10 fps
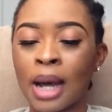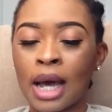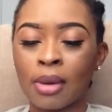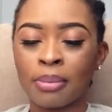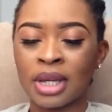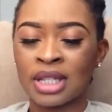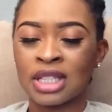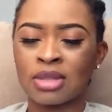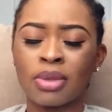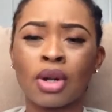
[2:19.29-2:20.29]
bottom because
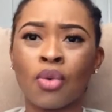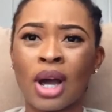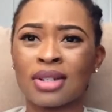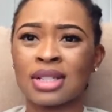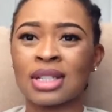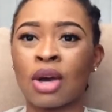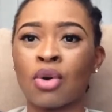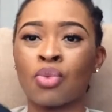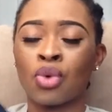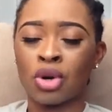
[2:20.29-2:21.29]
it's been a while since I
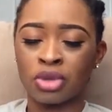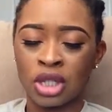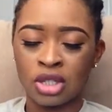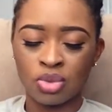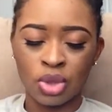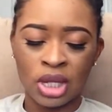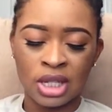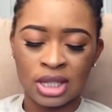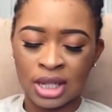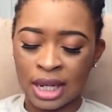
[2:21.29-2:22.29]
wore these
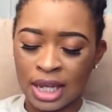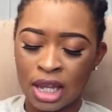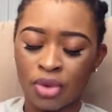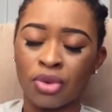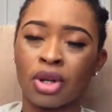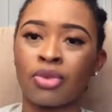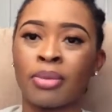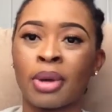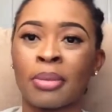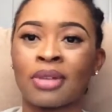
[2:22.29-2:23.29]
wigs and I can't really
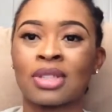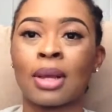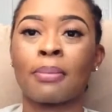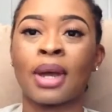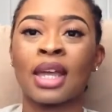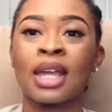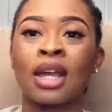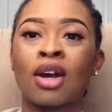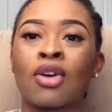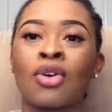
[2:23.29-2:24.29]
remember off the top of my
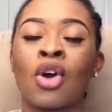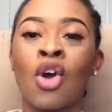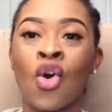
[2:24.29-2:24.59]
head on um,